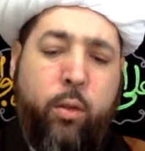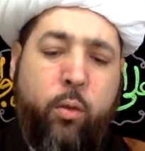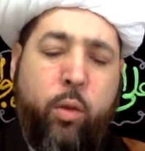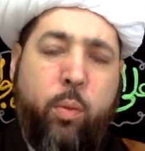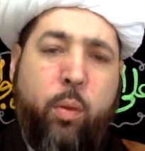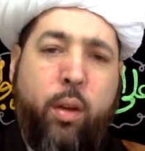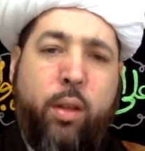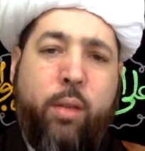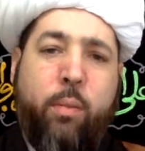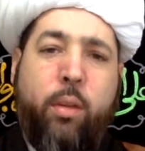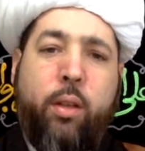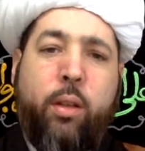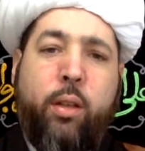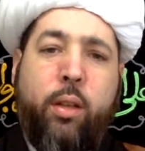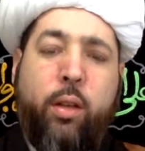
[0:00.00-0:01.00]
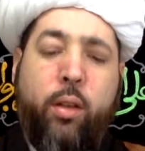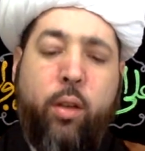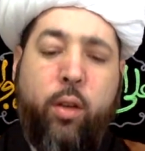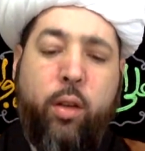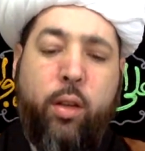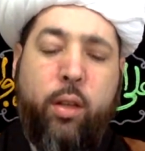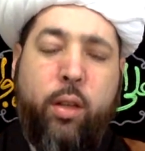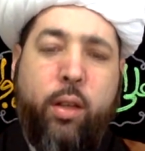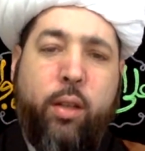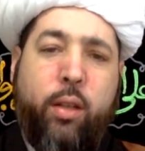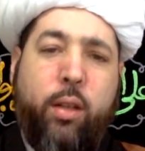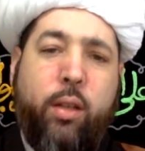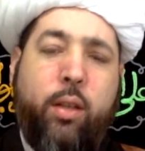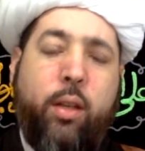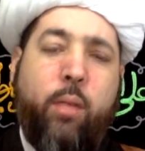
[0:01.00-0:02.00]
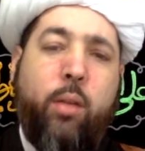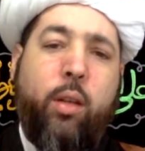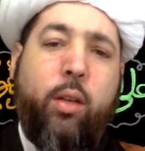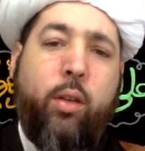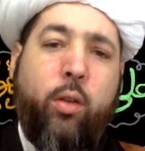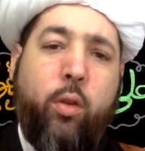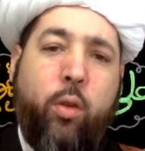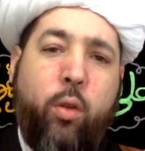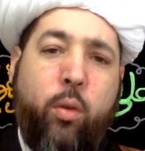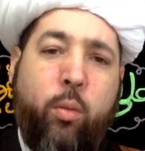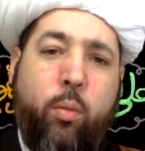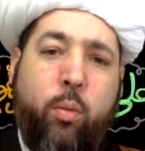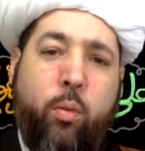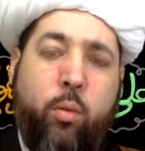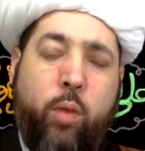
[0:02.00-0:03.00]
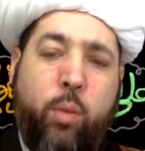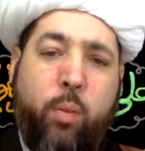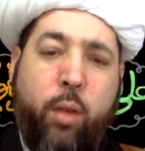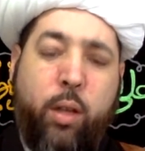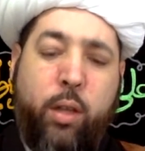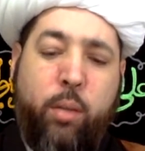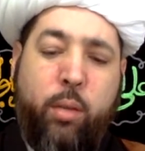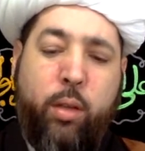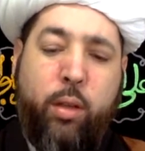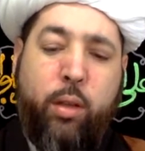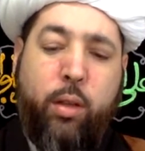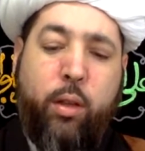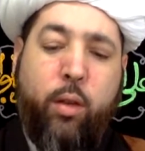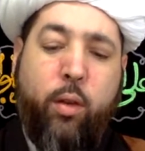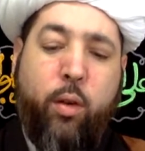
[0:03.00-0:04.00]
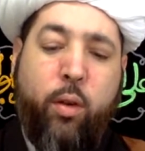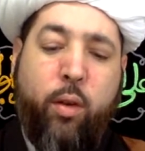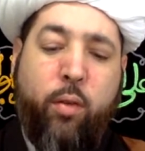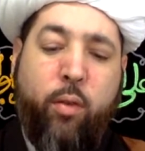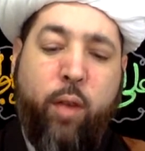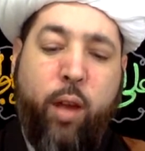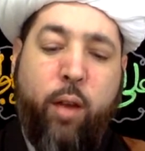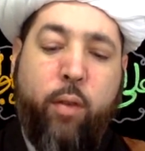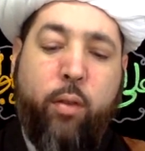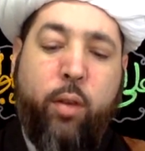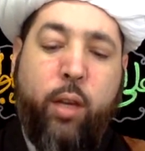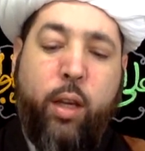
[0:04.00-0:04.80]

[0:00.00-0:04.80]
Responsibility 36 is similar to the responsibility 35.